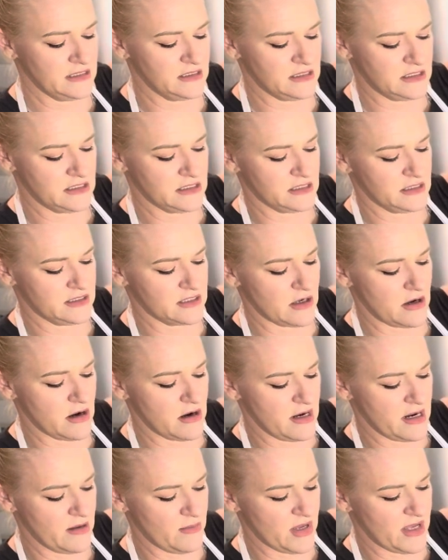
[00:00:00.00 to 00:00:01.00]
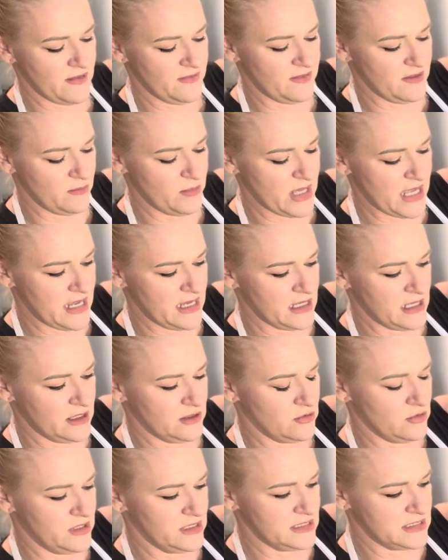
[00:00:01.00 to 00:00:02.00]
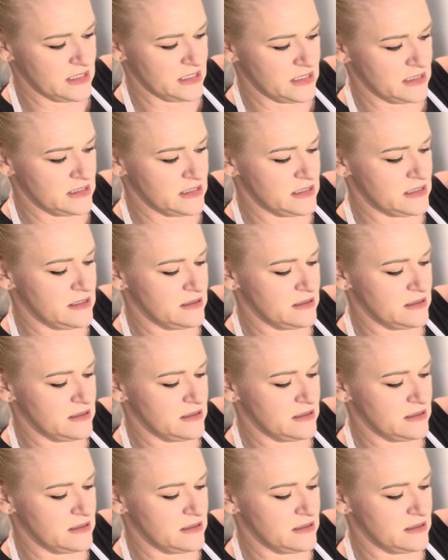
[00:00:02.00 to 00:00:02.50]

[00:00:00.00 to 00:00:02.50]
sorry about the banging noises.